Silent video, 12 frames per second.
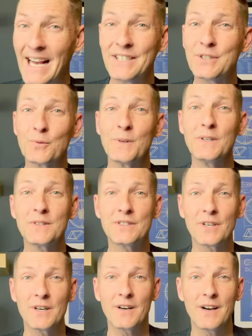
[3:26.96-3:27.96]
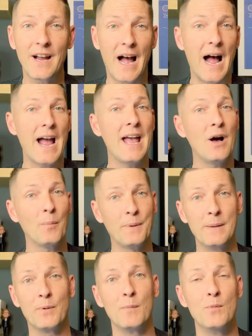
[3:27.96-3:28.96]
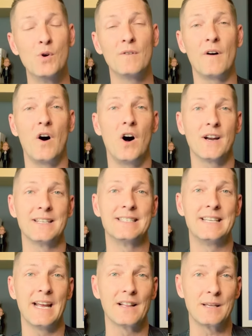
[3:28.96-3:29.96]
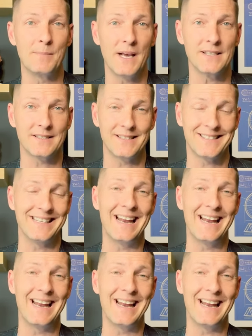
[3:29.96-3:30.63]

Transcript: As a realtor, I help people move on a daily basis,